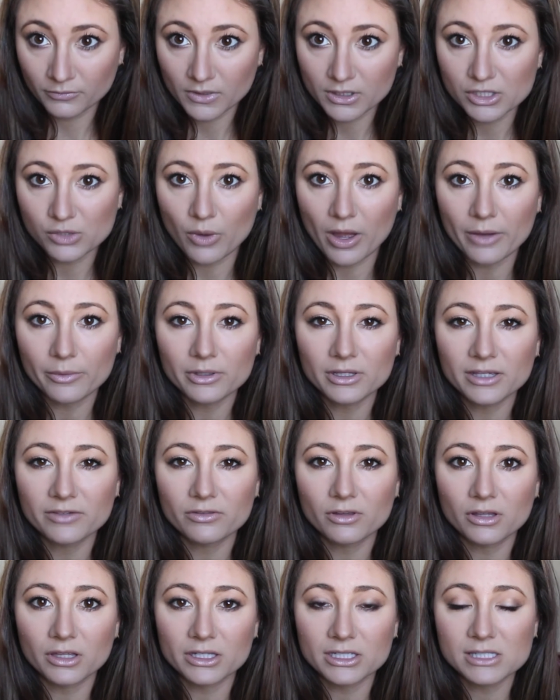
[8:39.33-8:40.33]
So I will
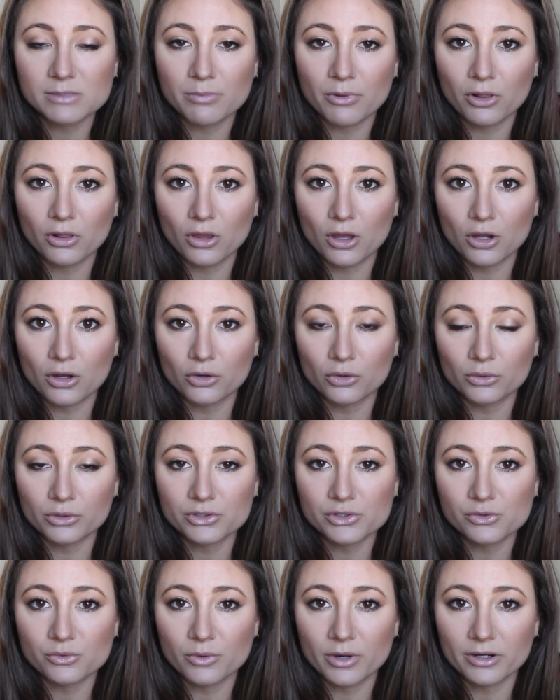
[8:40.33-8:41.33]
leave the links below
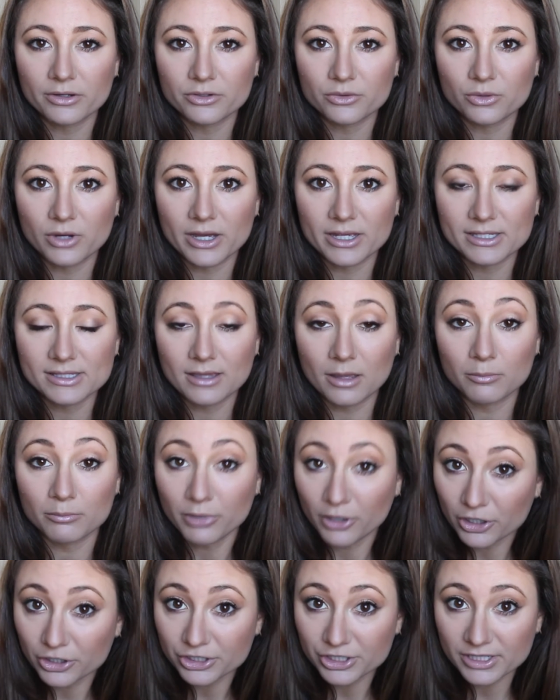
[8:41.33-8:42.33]
to where you guys can
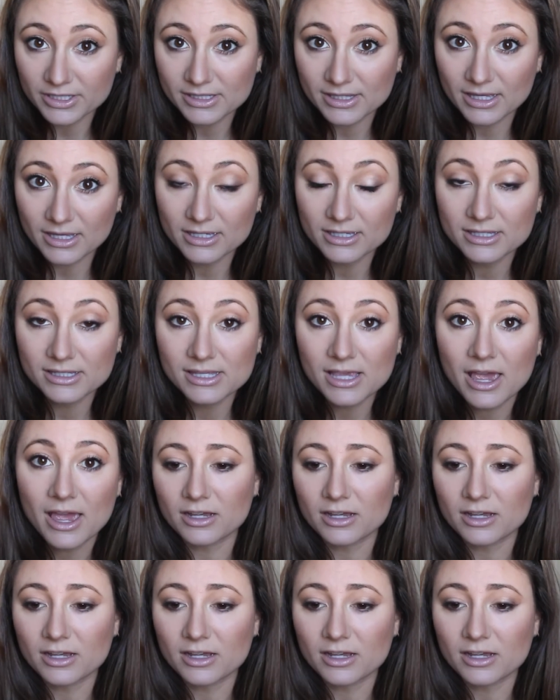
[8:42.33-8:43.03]
purchase this.